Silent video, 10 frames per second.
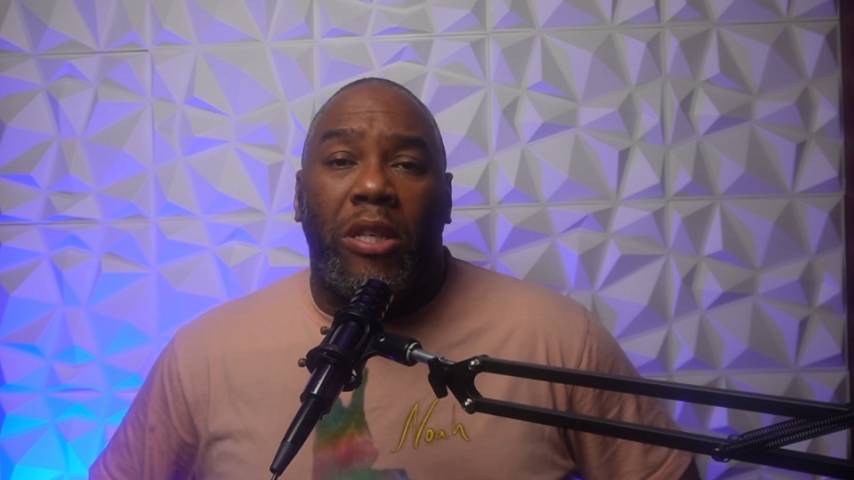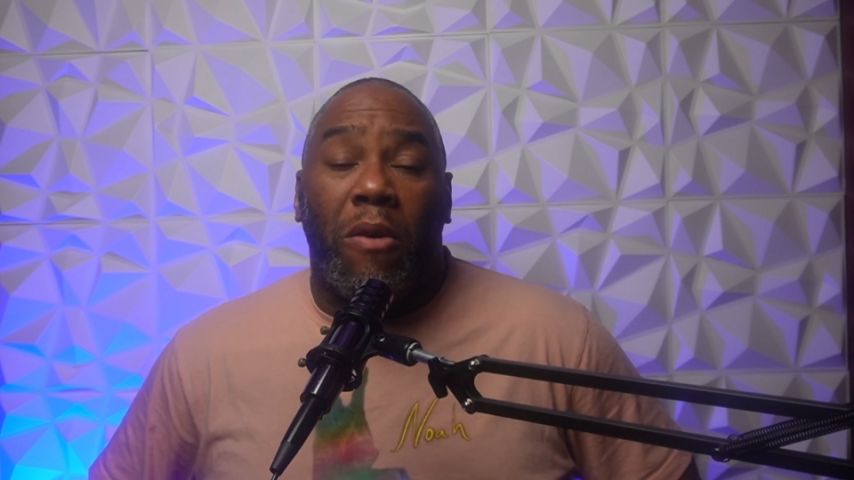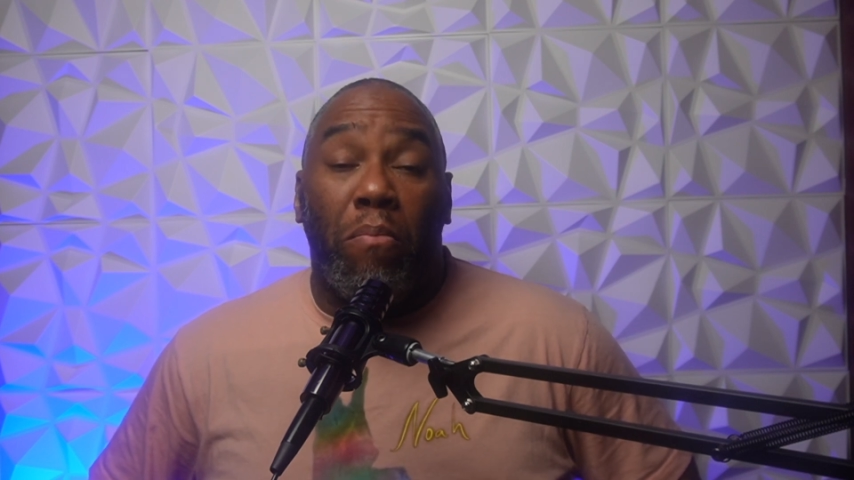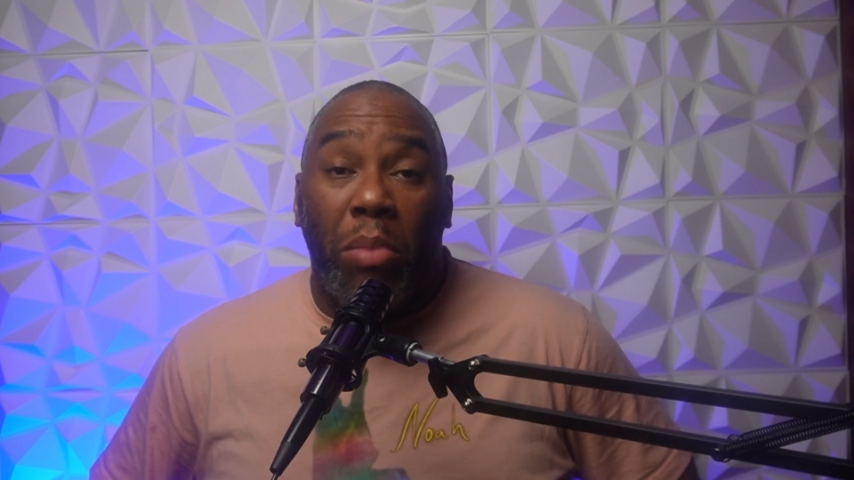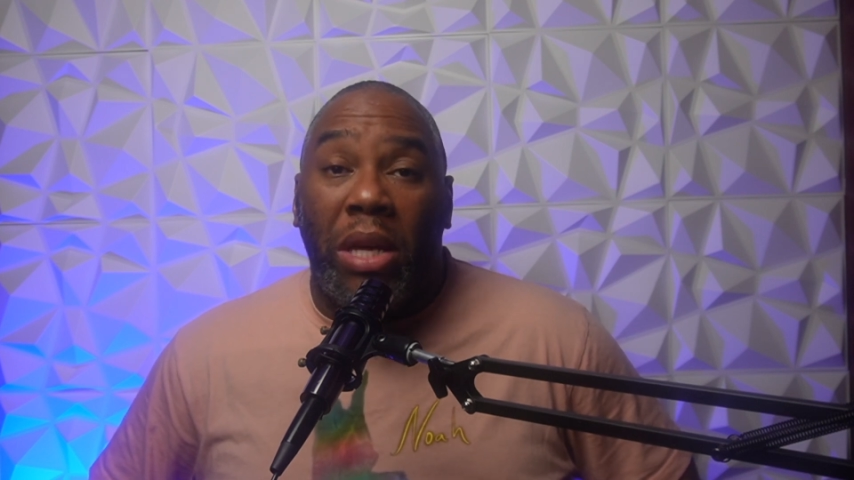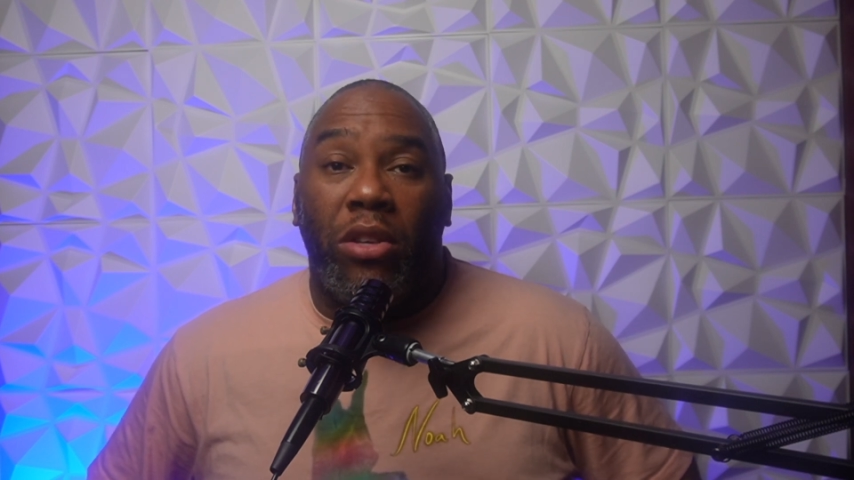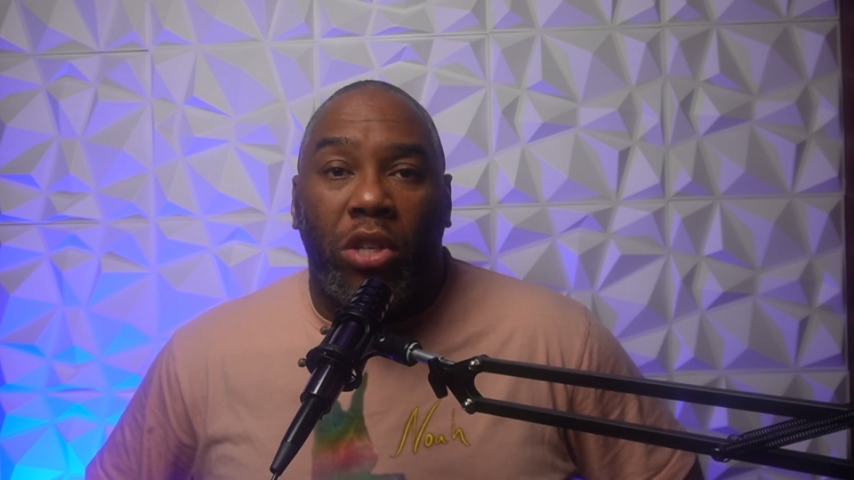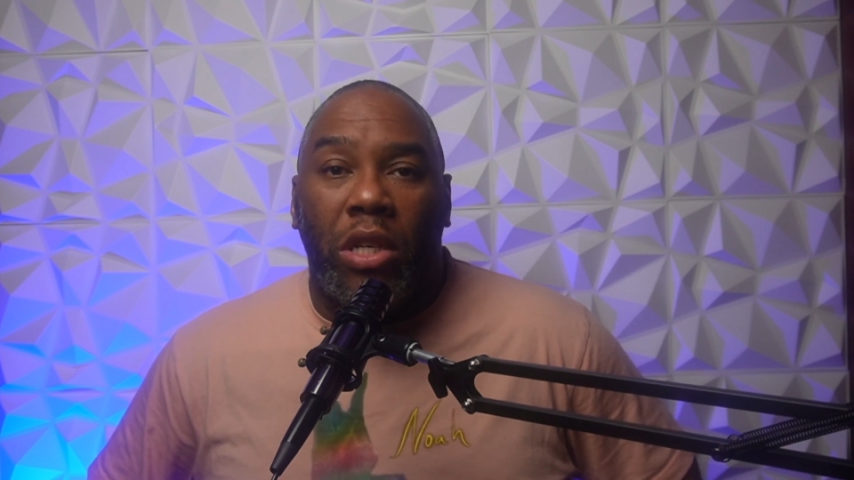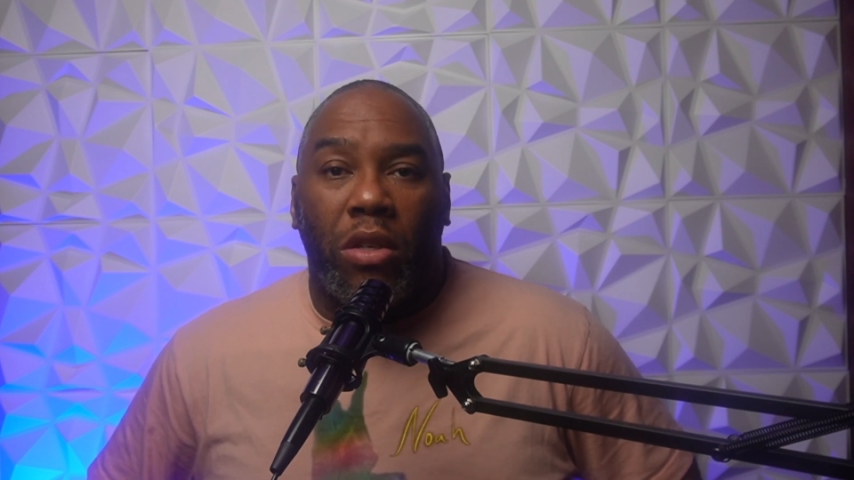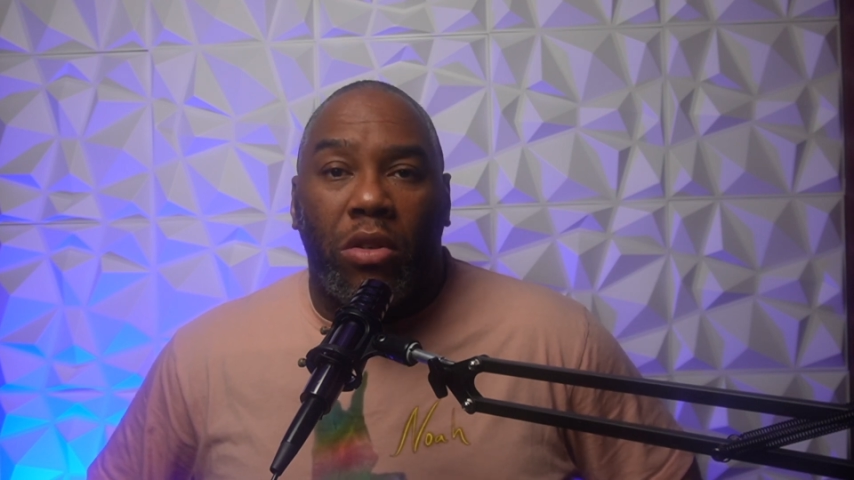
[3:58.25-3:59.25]
to meet
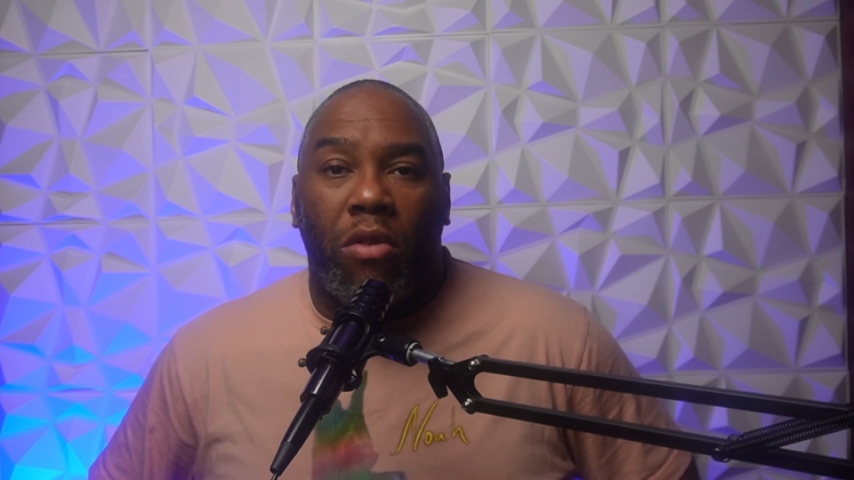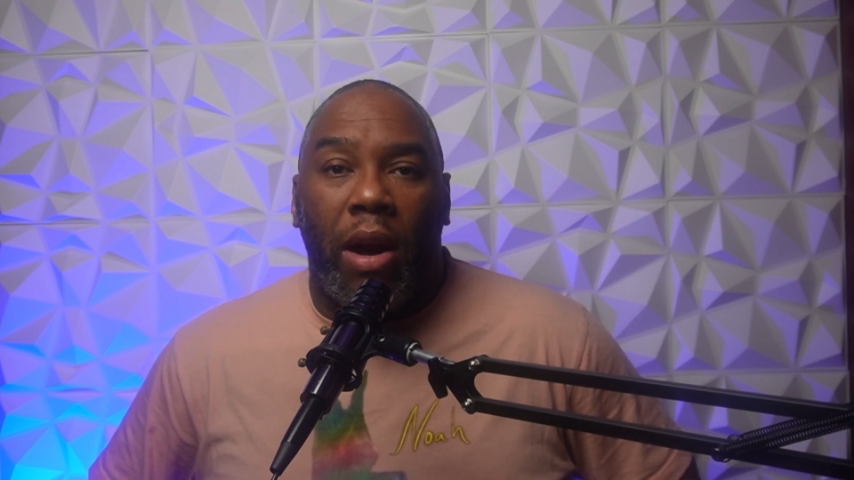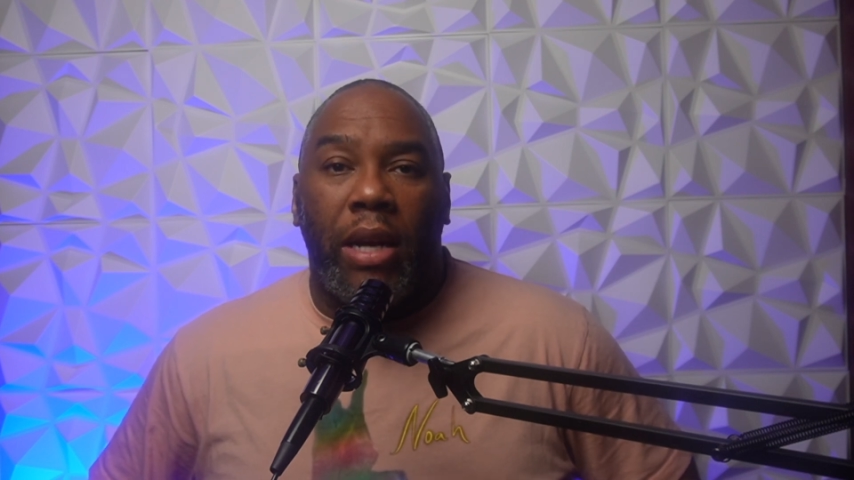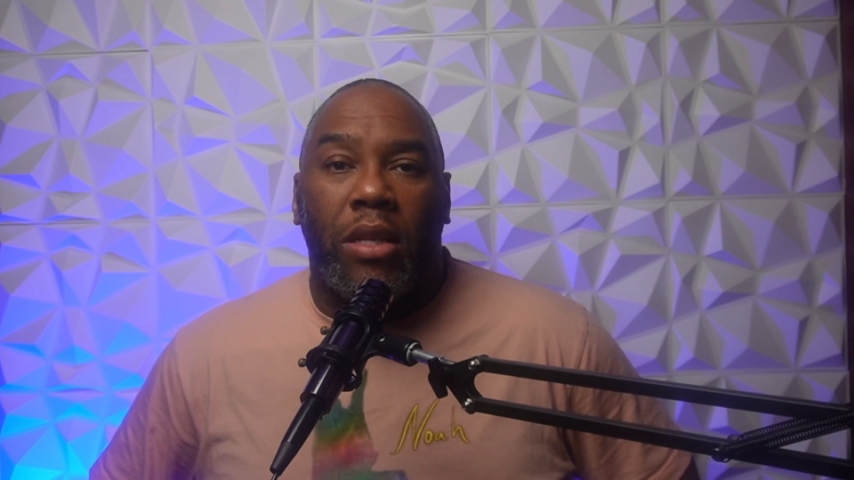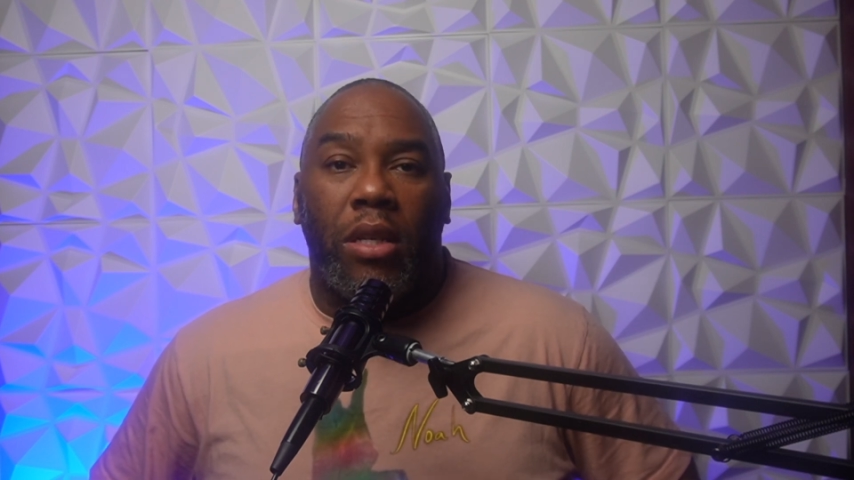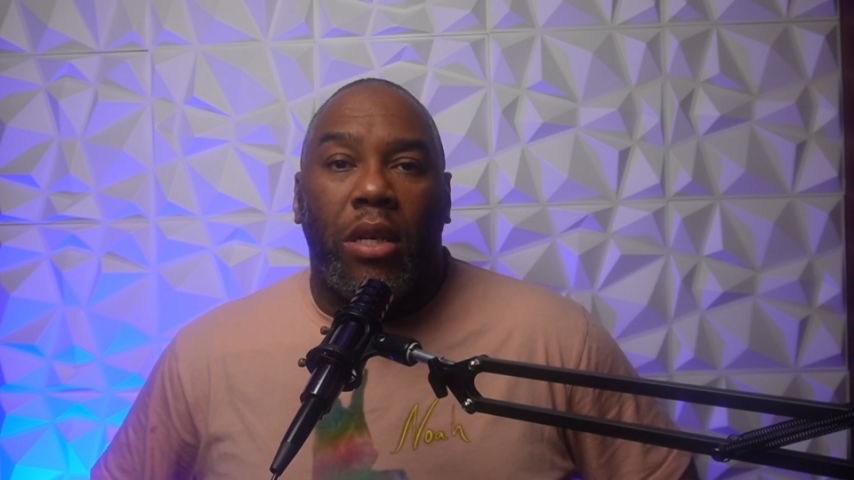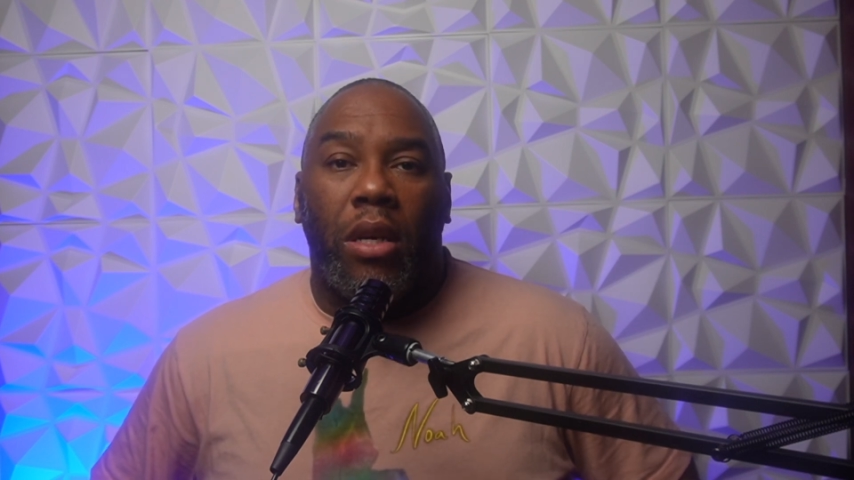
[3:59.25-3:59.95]
Jesus Christ.